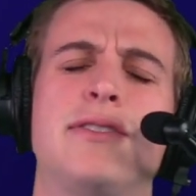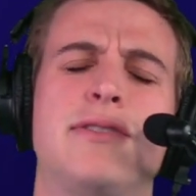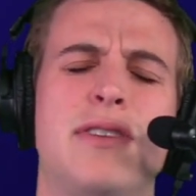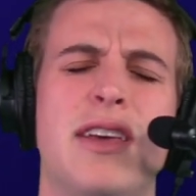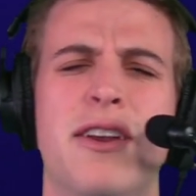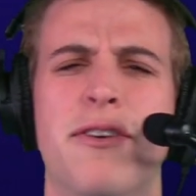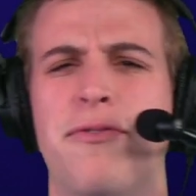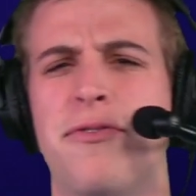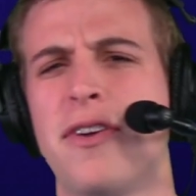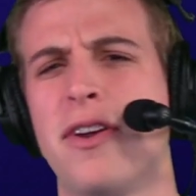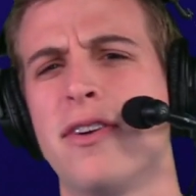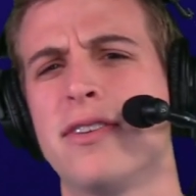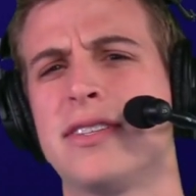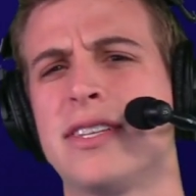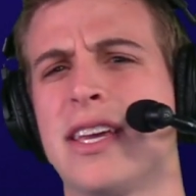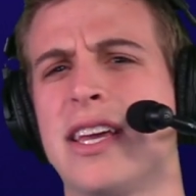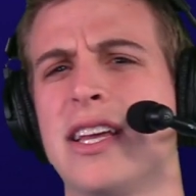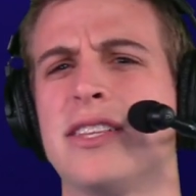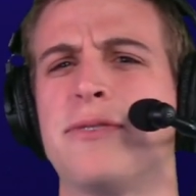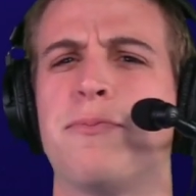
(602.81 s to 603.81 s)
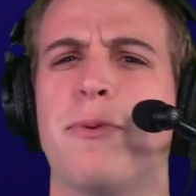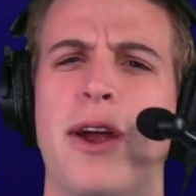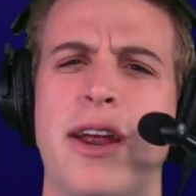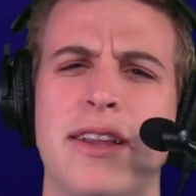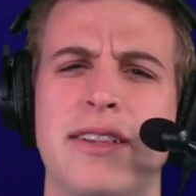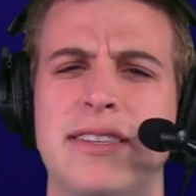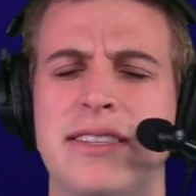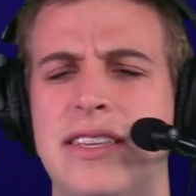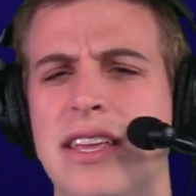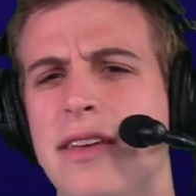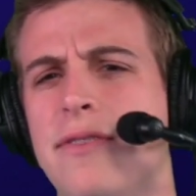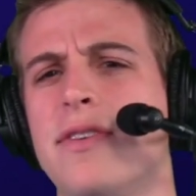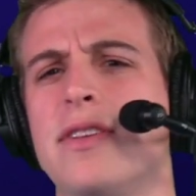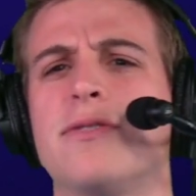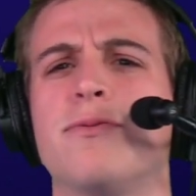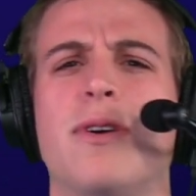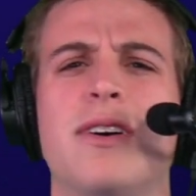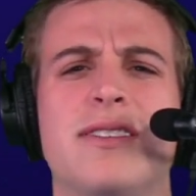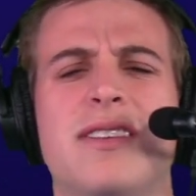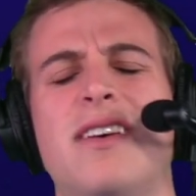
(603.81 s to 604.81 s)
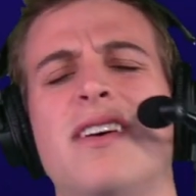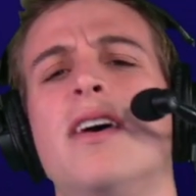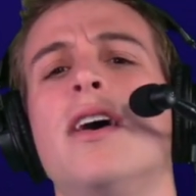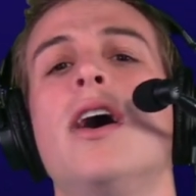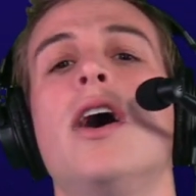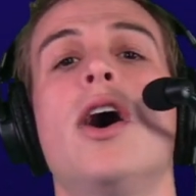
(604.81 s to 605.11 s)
interference against Brandon Stevens wasn't.